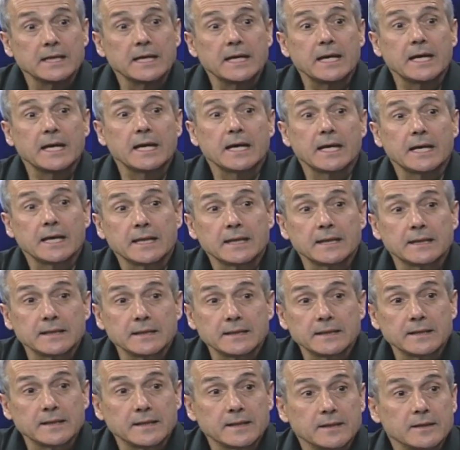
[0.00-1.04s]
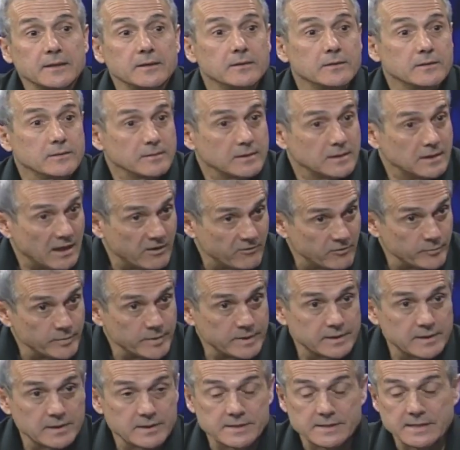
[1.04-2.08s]
and uh,
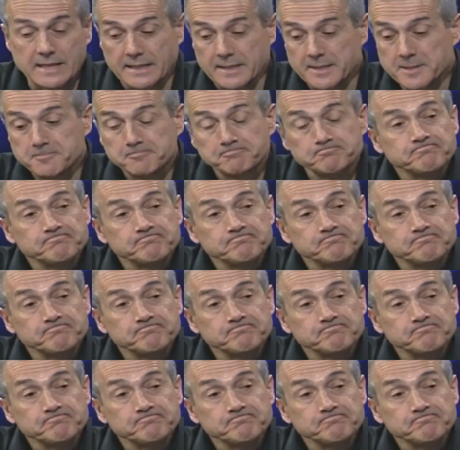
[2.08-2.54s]
government is that.